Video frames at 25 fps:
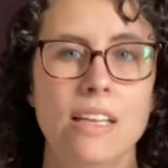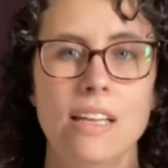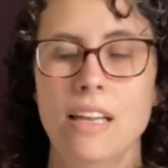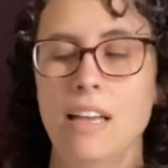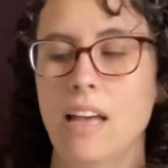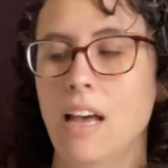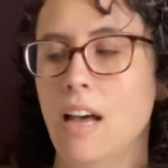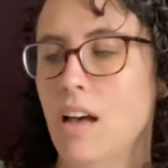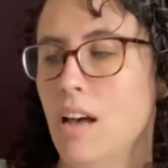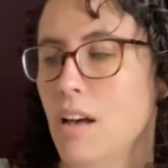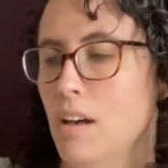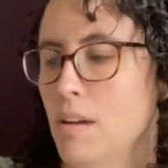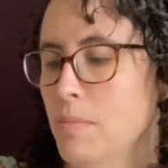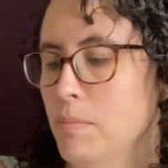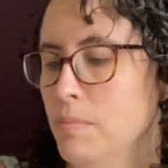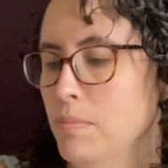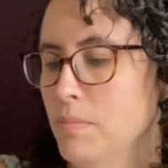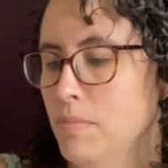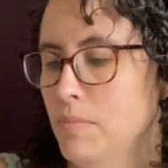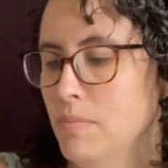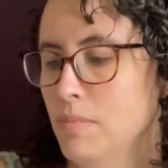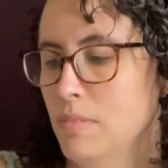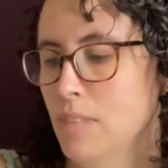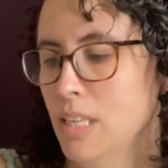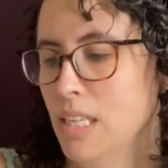of
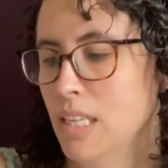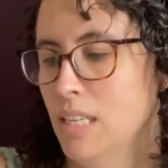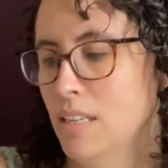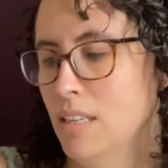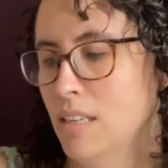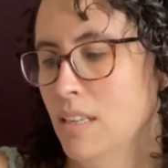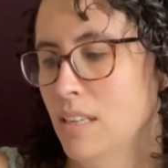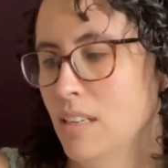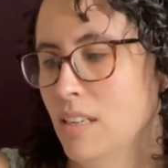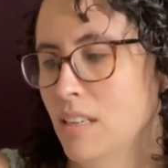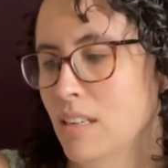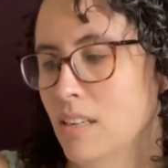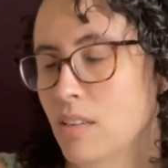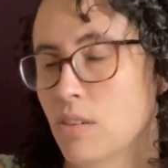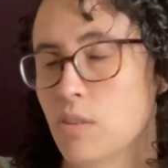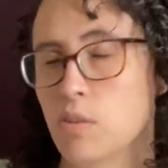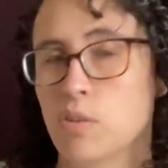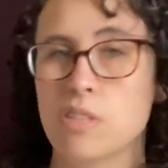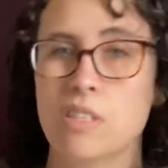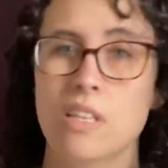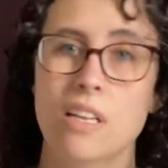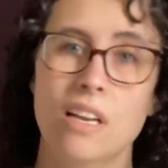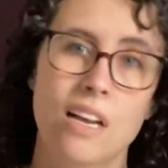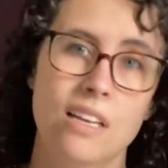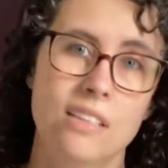
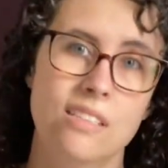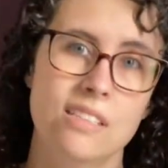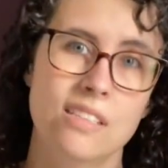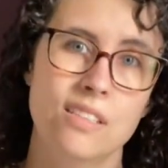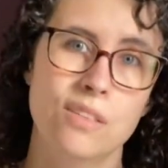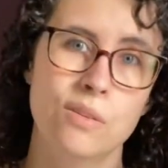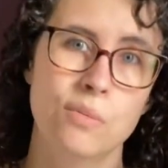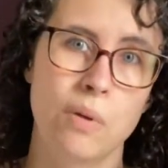course, then I'd still